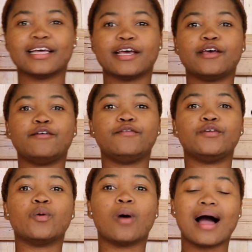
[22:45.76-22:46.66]
if
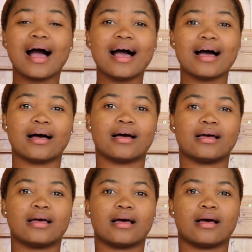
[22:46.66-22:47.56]
you are
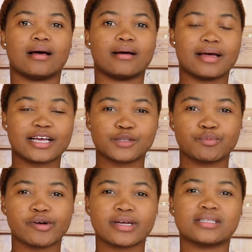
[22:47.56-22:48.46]

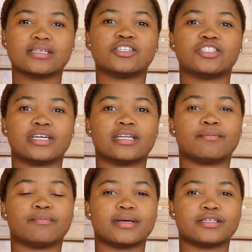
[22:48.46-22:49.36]
experiencing
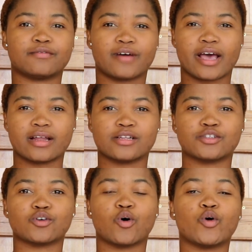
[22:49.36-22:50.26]
gender-based
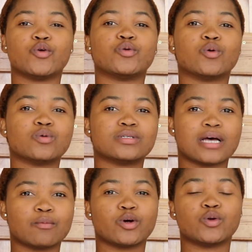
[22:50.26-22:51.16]
violence or you know
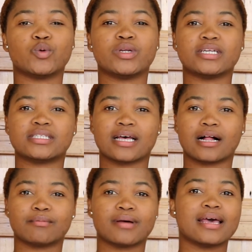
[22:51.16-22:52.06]
someone who needs
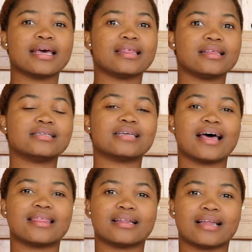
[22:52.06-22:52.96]
help, these are
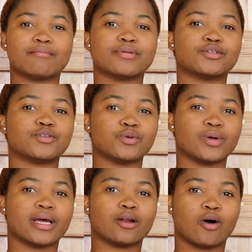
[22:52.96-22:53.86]
the numbers you
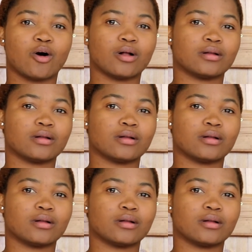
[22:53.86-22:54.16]
can call.